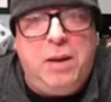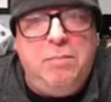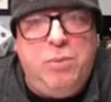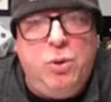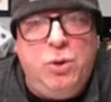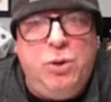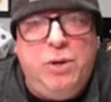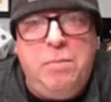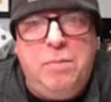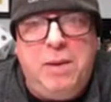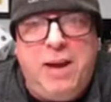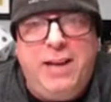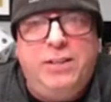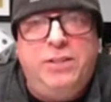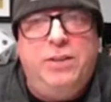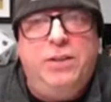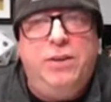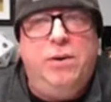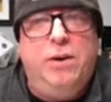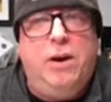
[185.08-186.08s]
a boon and bane
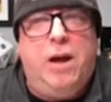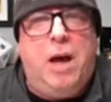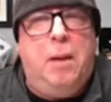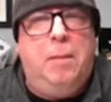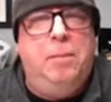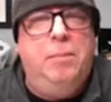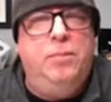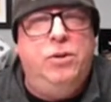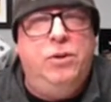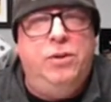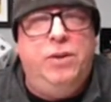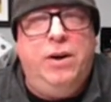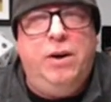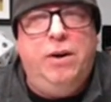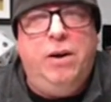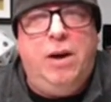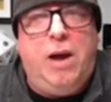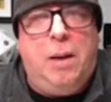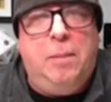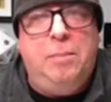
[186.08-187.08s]
to their
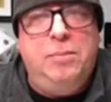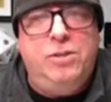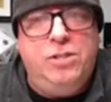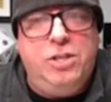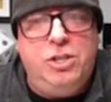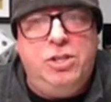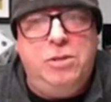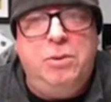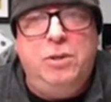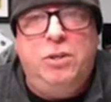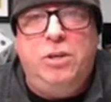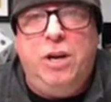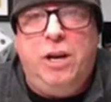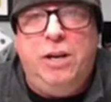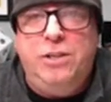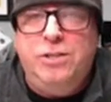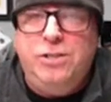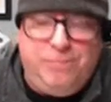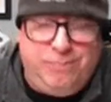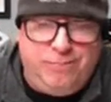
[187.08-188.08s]
opposition,
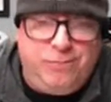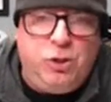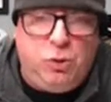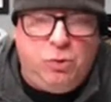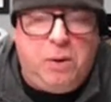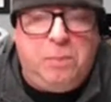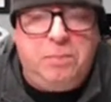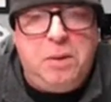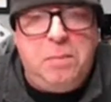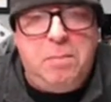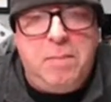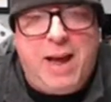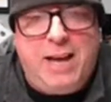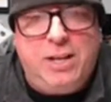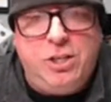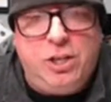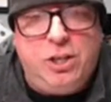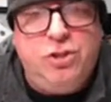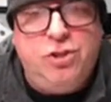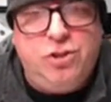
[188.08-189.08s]
because corrupted
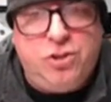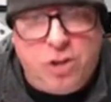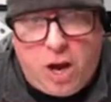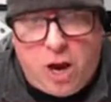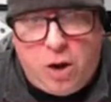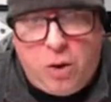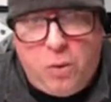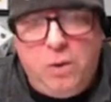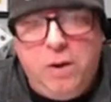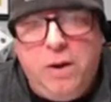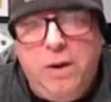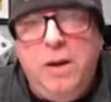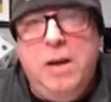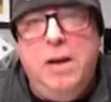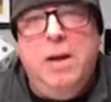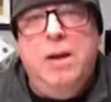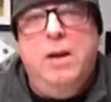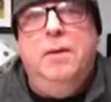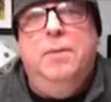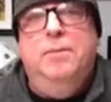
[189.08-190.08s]
magic. So
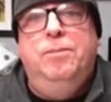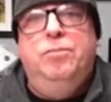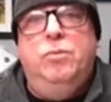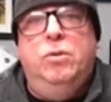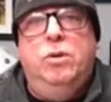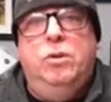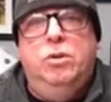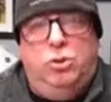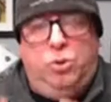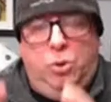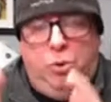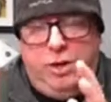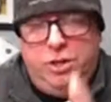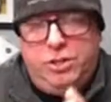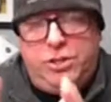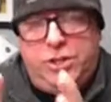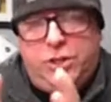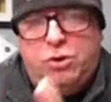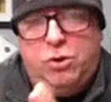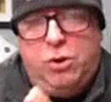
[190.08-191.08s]

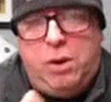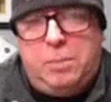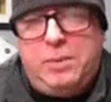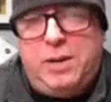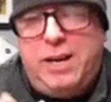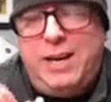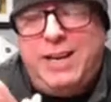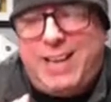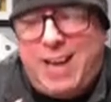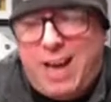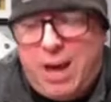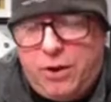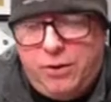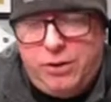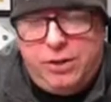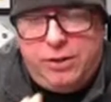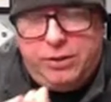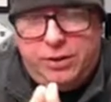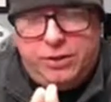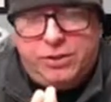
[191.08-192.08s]
here's the corrupted encounter.
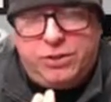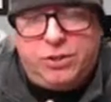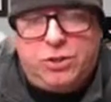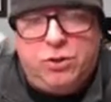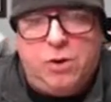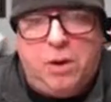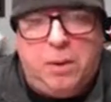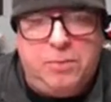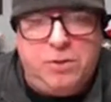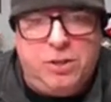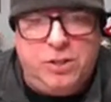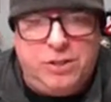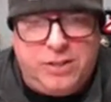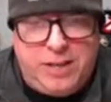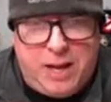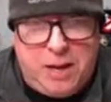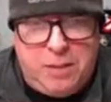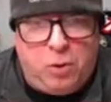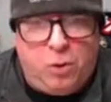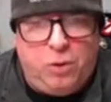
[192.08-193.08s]
Here's the corruption
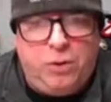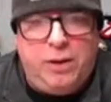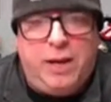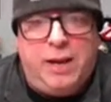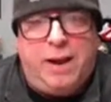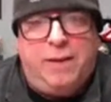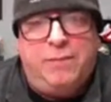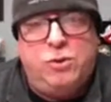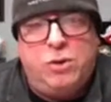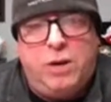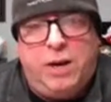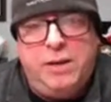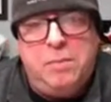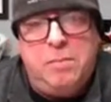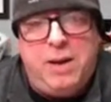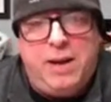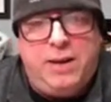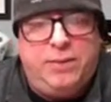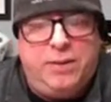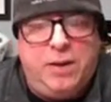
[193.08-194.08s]
table, and I've tried to
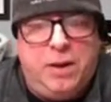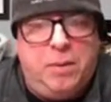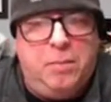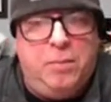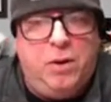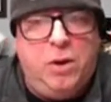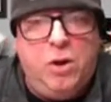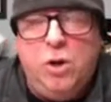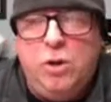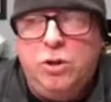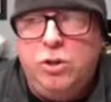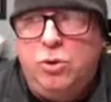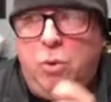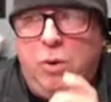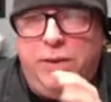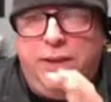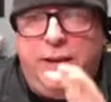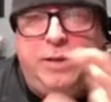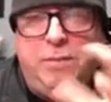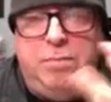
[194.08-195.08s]
make them to
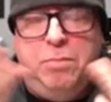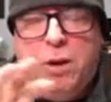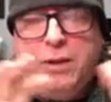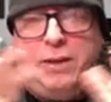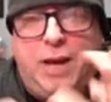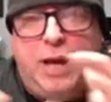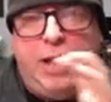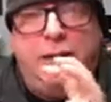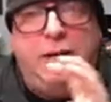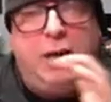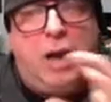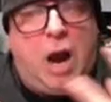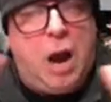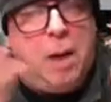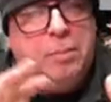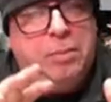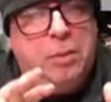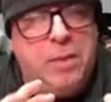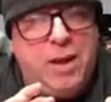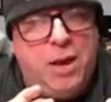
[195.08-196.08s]
where they kind of
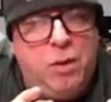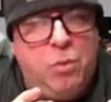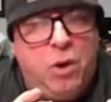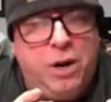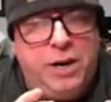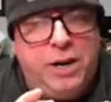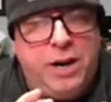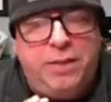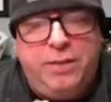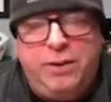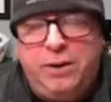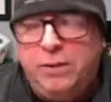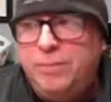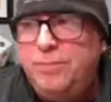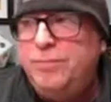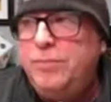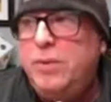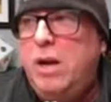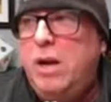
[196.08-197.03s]
complement one another.